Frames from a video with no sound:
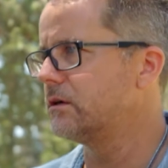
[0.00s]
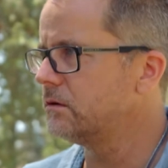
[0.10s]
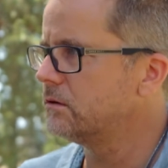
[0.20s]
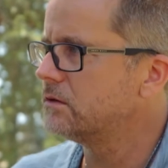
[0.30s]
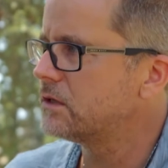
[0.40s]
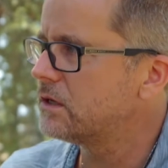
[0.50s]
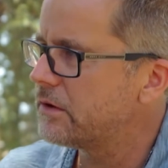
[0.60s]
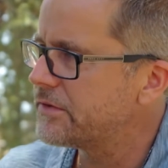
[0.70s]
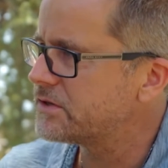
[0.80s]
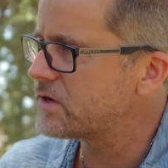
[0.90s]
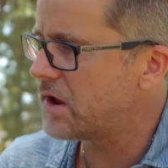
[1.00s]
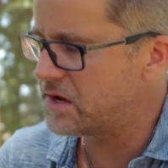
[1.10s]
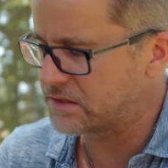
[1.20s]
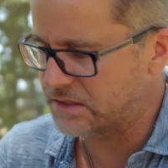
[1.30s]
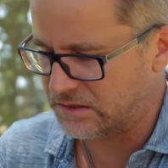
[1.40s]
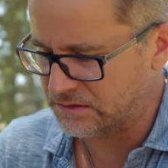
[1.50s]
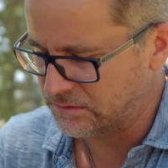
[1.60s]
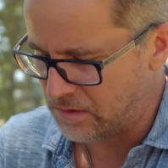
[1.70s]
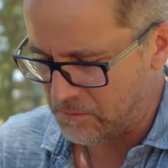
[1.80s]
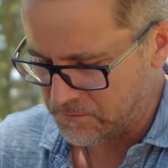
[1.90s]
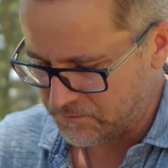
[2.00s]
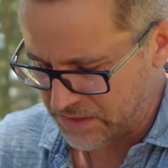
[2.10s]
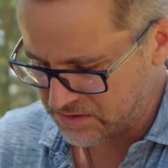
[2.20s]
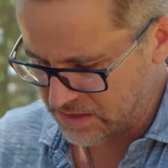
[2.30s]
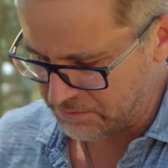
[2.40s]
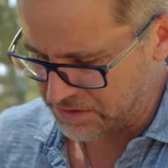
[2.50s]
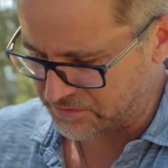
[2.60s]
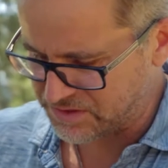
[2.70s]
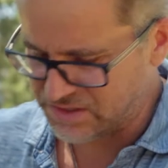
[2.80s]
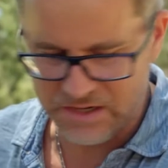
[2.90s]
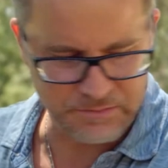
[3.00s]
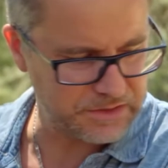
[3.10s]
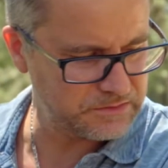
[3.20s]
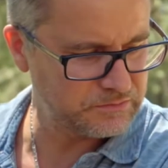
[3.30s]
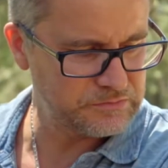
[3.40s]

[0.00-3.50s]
oh, look at all this cake. Like, that's not much of a statement.